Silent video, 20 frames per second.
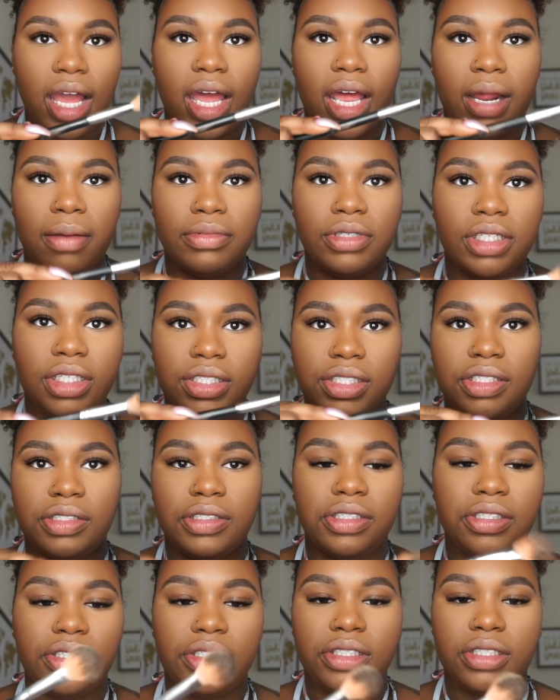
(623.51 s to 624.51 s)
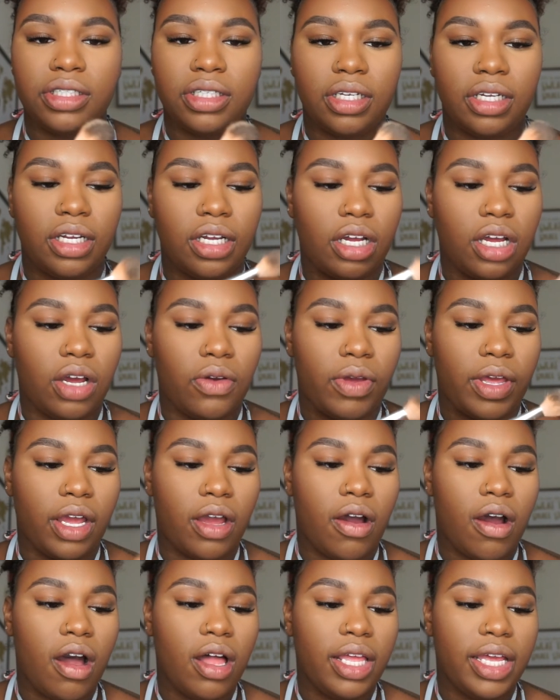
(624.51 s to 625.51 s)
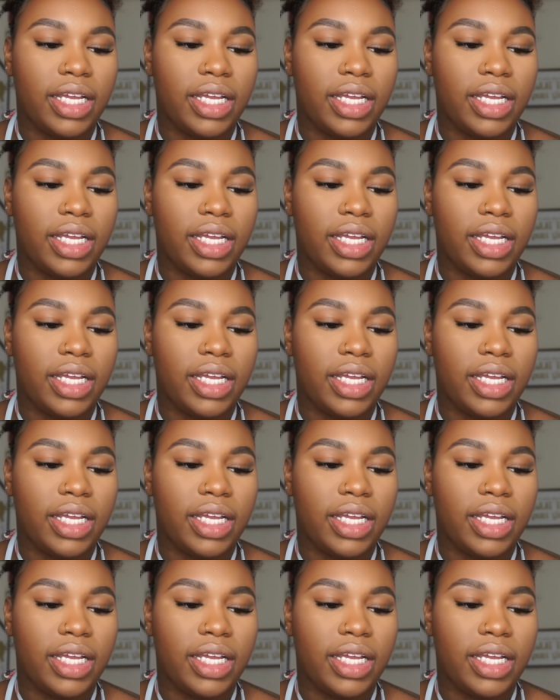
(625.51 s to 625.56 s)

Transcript: and I'm just going all